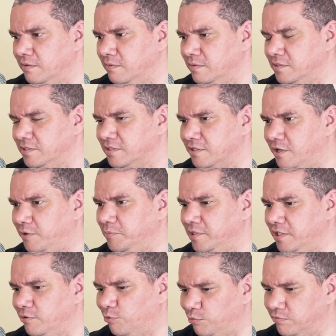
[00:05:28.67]
which is a
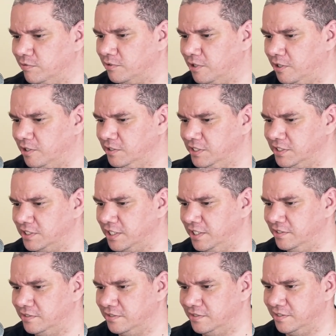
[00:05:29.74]
commonly awful car in the
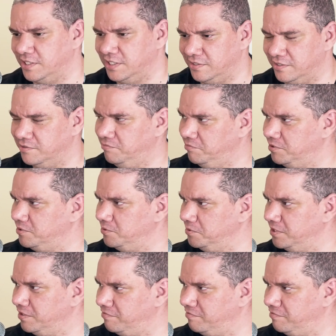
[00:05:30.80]
States that he restored it.